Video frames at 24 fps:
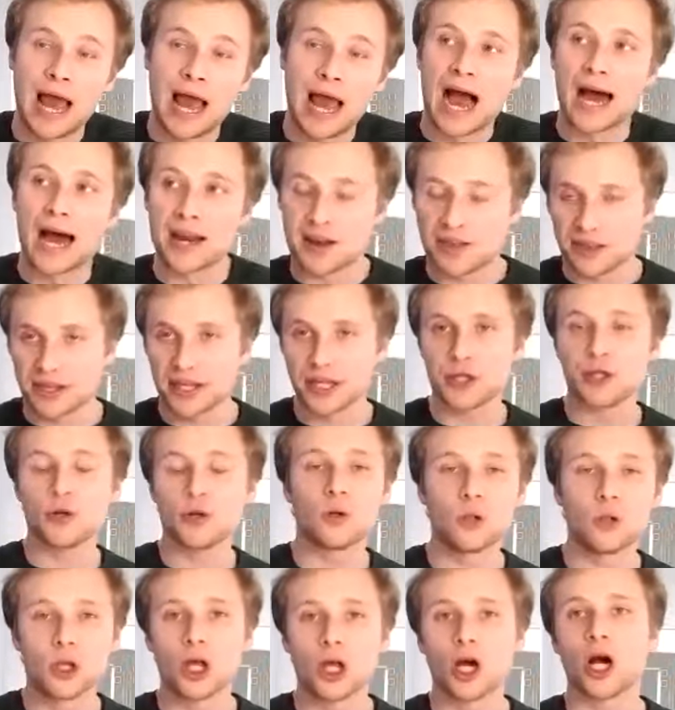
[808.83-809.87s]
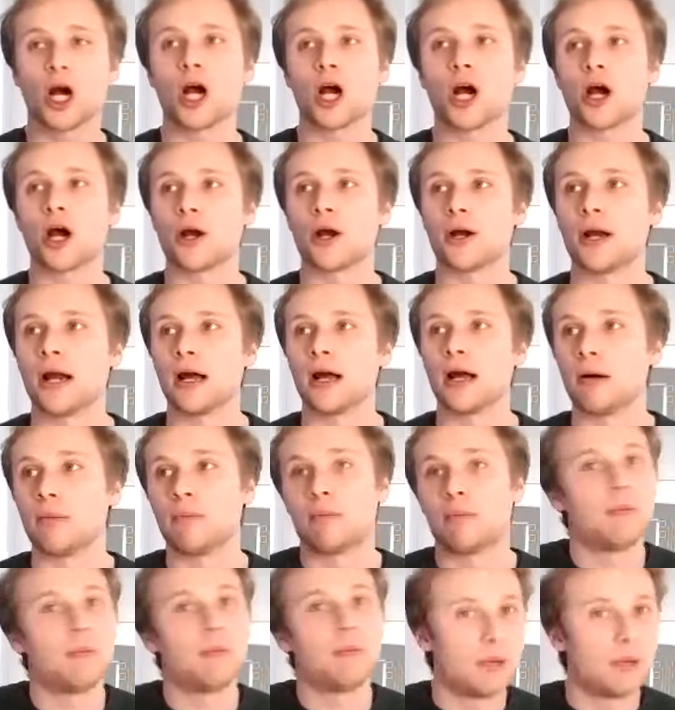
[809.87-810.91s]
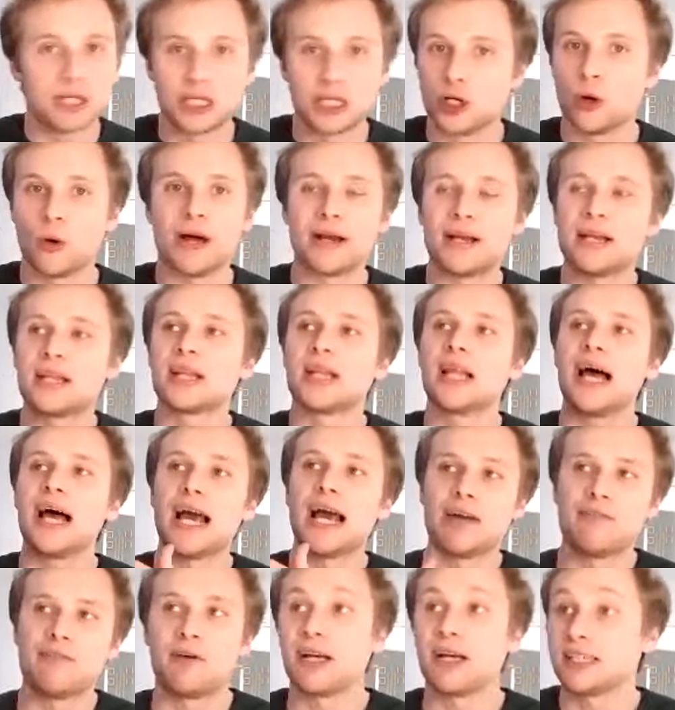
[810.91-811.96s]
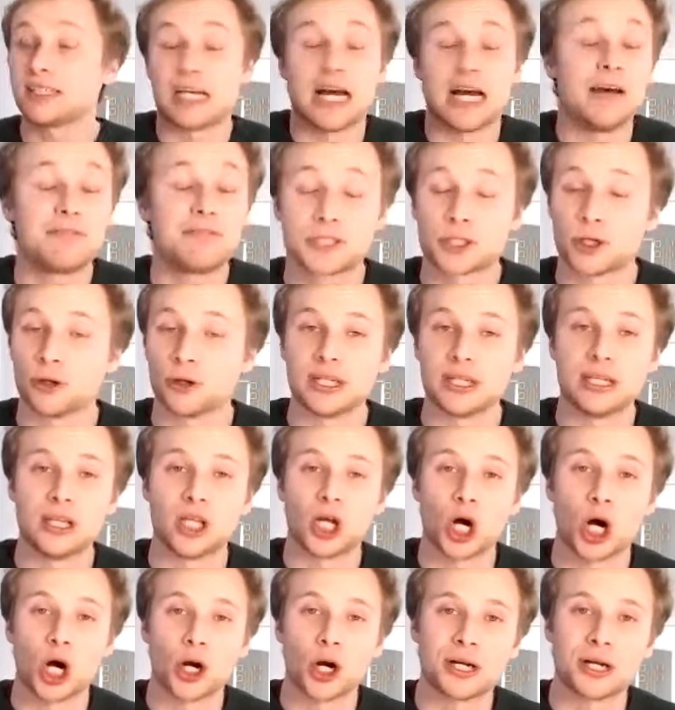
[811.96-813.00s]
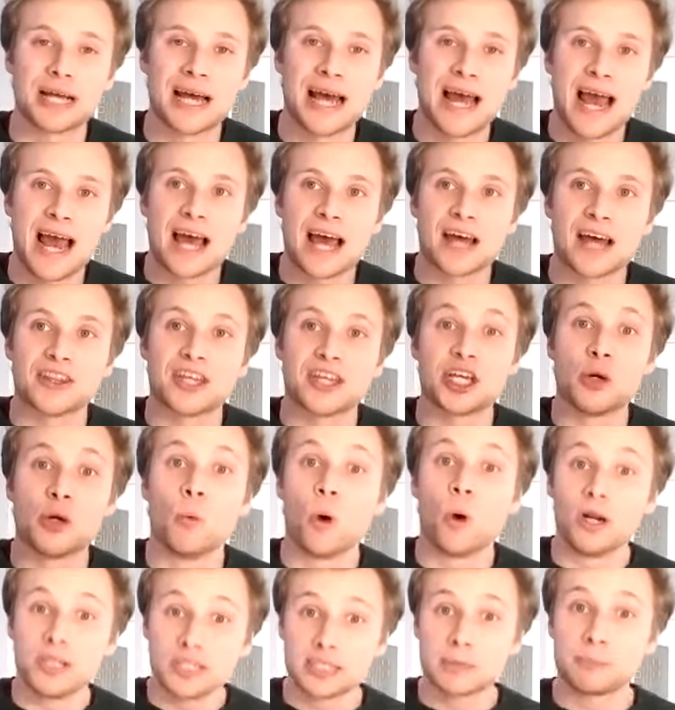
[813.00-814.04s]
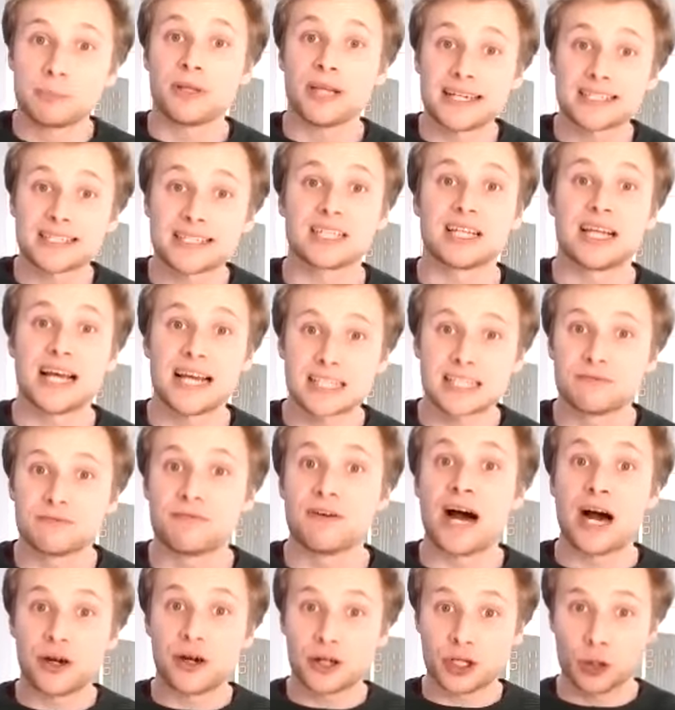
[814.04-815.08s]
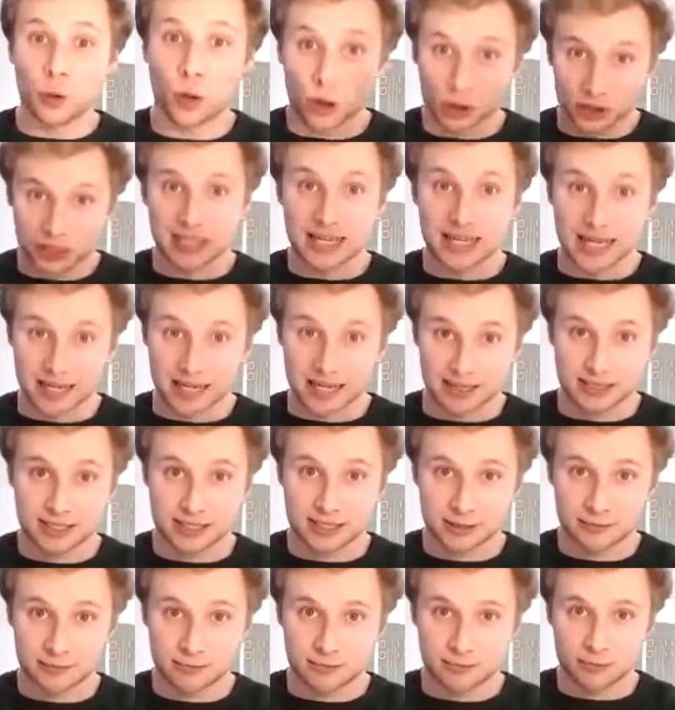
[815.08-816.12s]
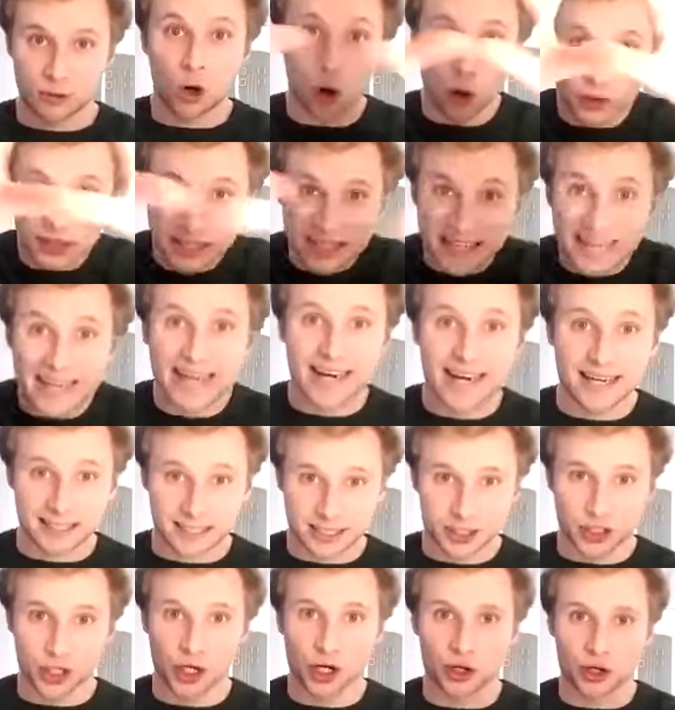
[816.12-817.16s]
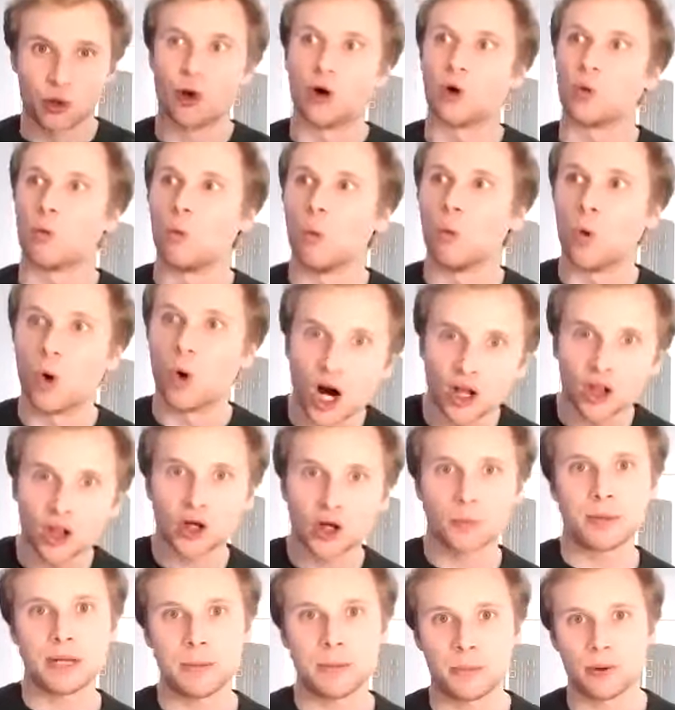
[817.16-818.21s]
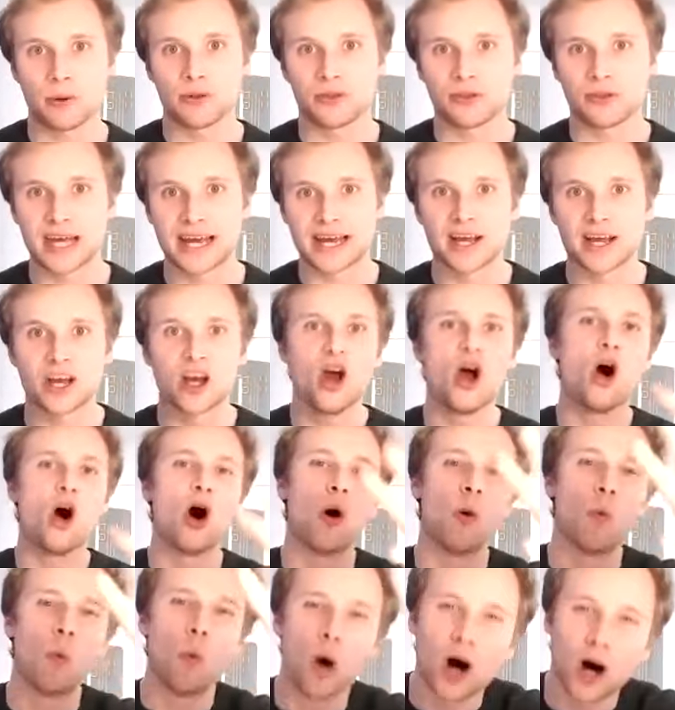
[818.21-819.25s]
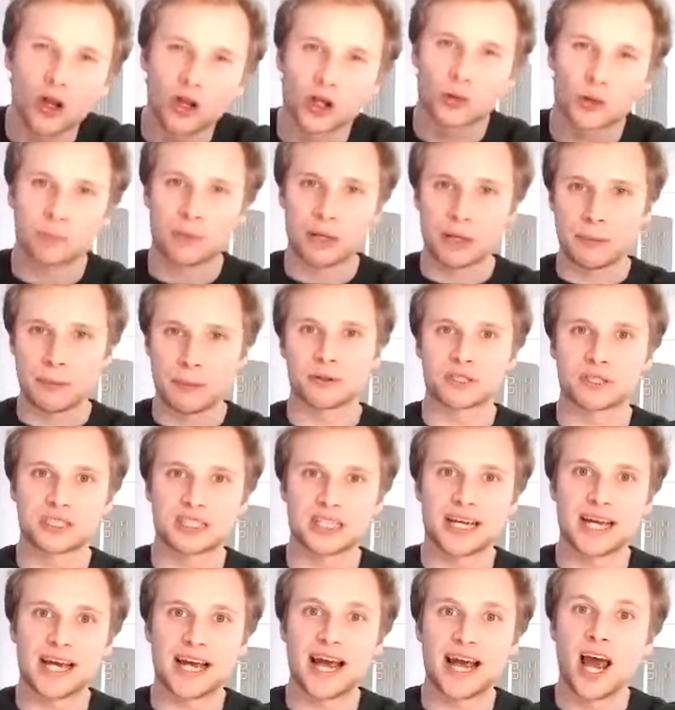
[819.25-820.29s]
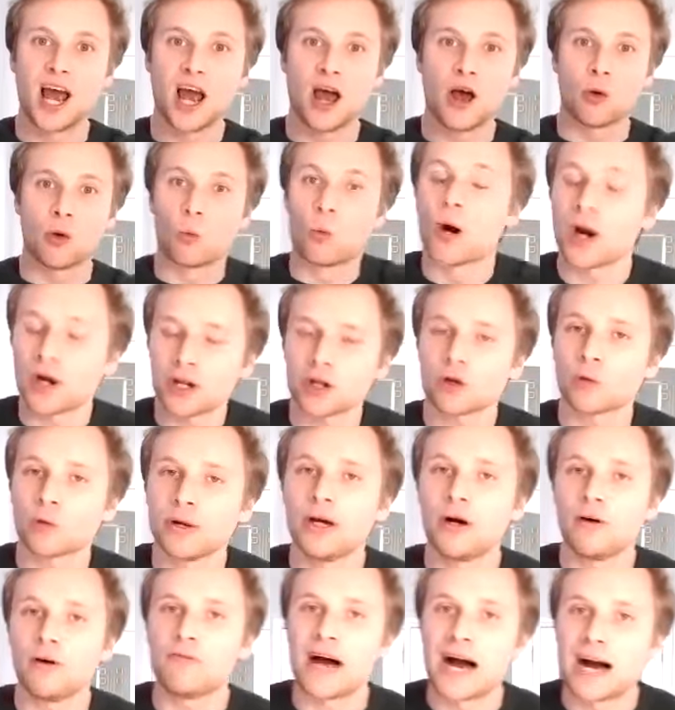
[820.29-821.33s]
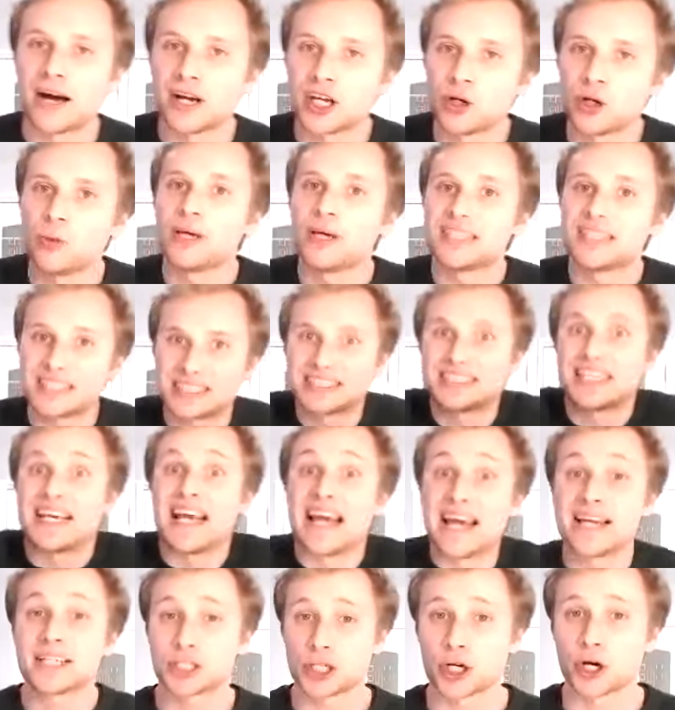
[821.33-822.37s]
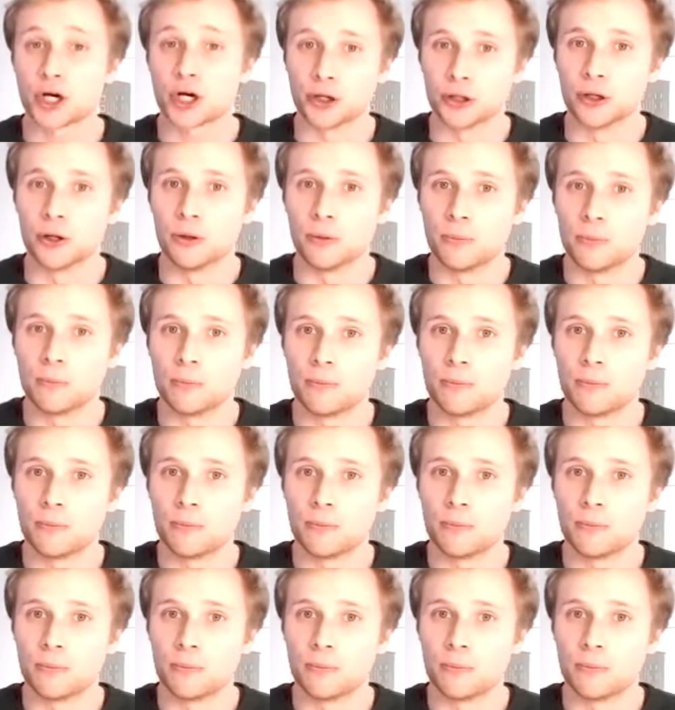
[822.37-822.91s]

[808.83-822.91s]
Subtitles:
And I think you'll learn, in life, I've certainly learned, that you want to place less value on this, on the external, on what other people think, on what other people say. Where the real value is the internal.